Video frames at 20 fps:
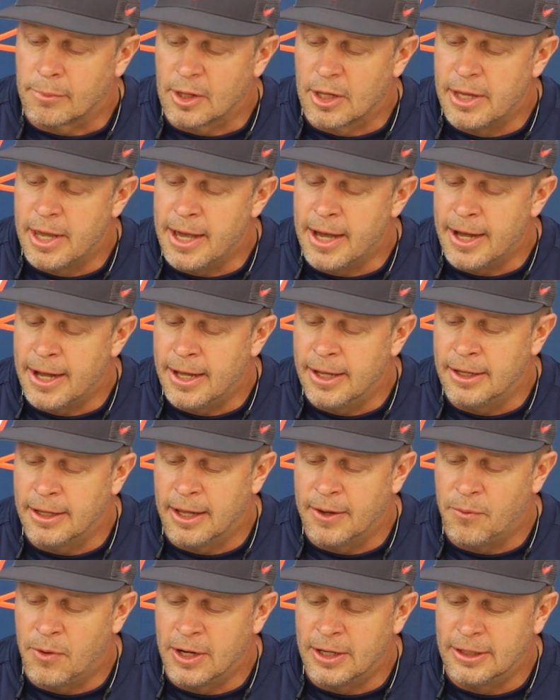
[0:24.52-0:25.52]
Yeah, I,
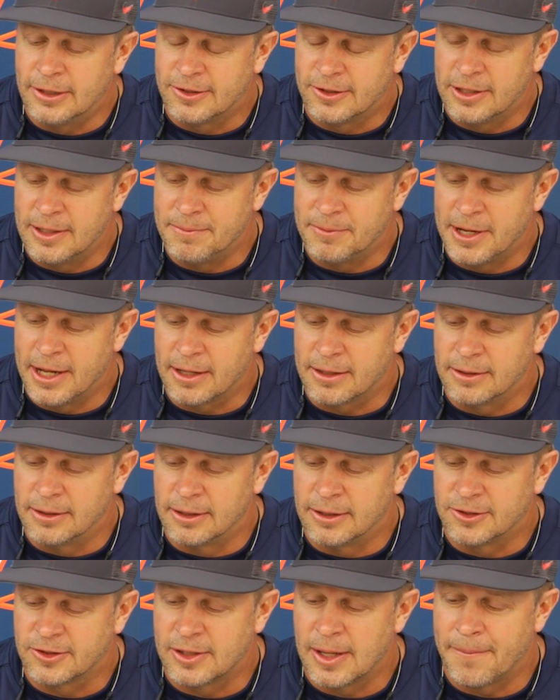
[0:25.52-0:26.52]
I, wanted to see him take
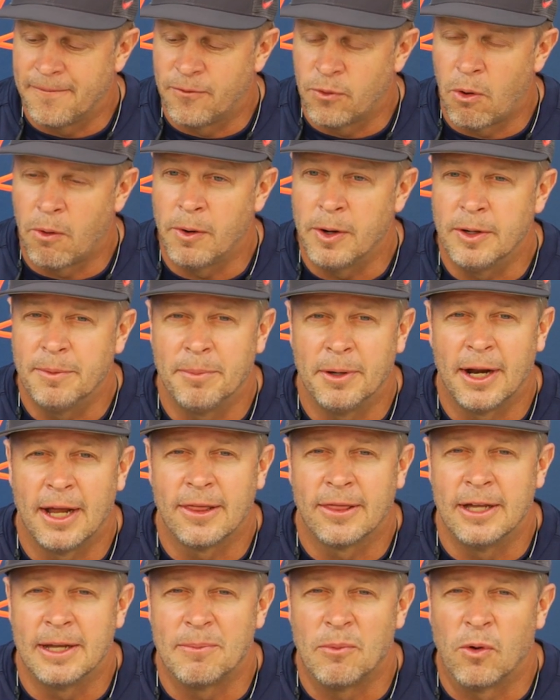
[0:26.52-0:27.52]
a step forward, but I
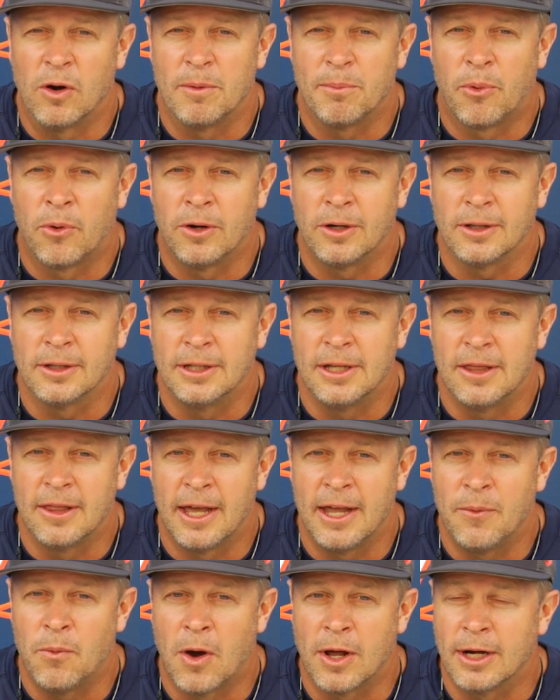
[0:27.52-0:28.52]
think more importantly,
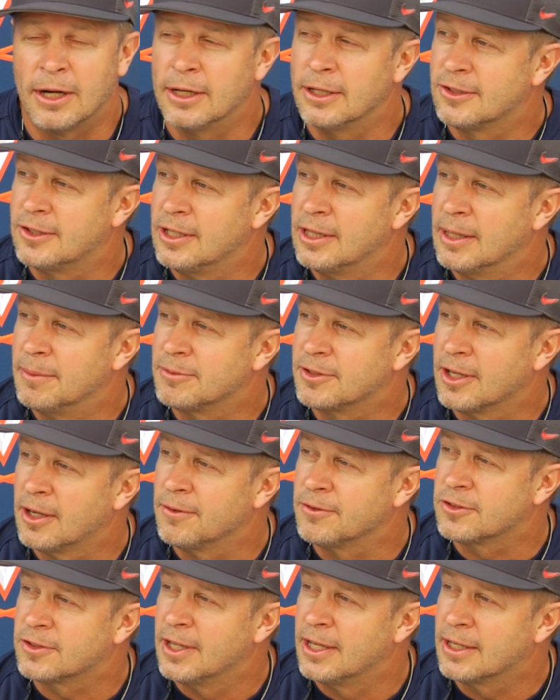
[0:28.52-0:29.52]
they wanted to see
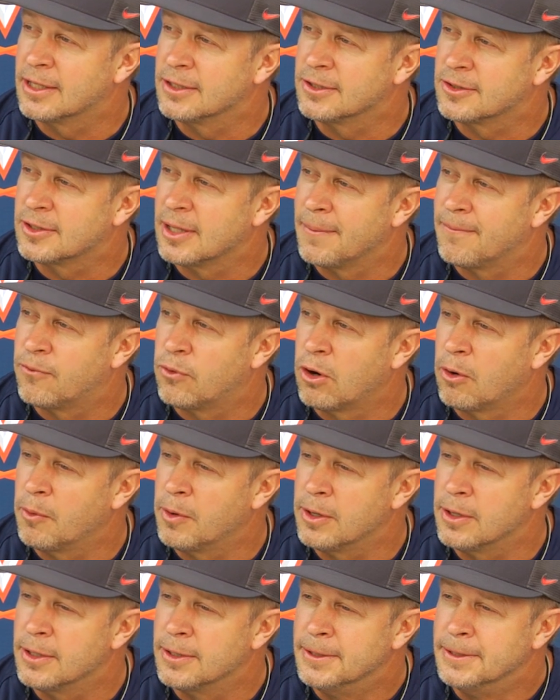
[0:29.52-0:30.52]
themselves take a step
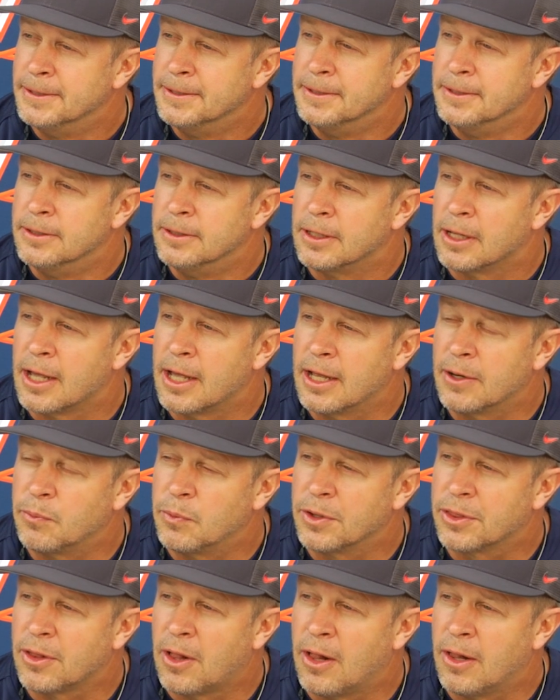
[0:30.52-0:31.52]
forward and
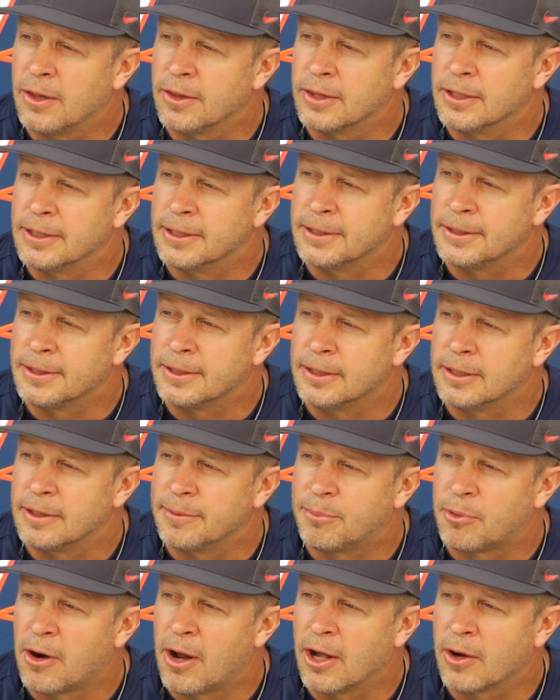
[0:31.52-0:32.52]
with all the uh,
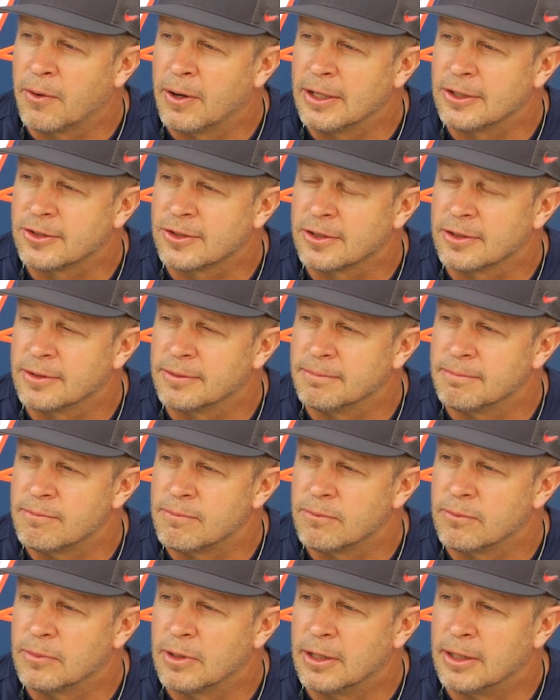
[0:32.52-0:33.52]
progress
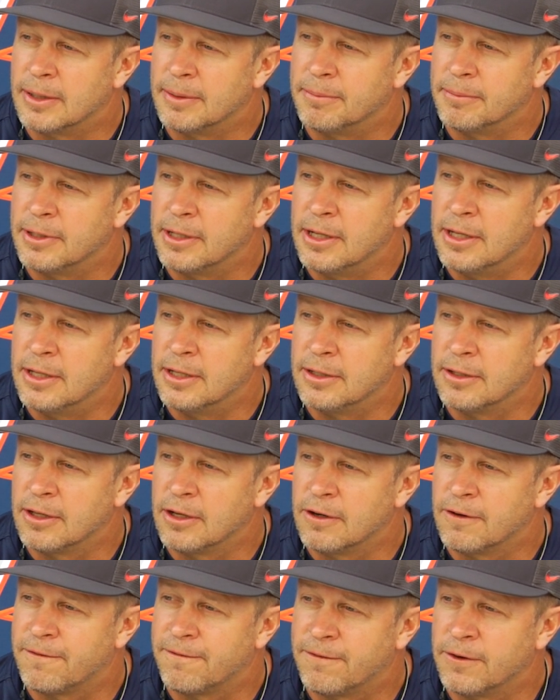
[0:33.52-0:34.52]
um, in
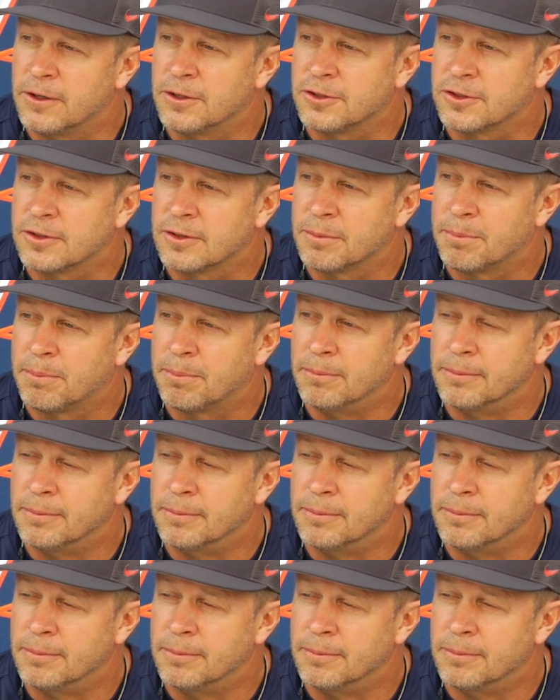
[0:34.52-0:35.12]
their first,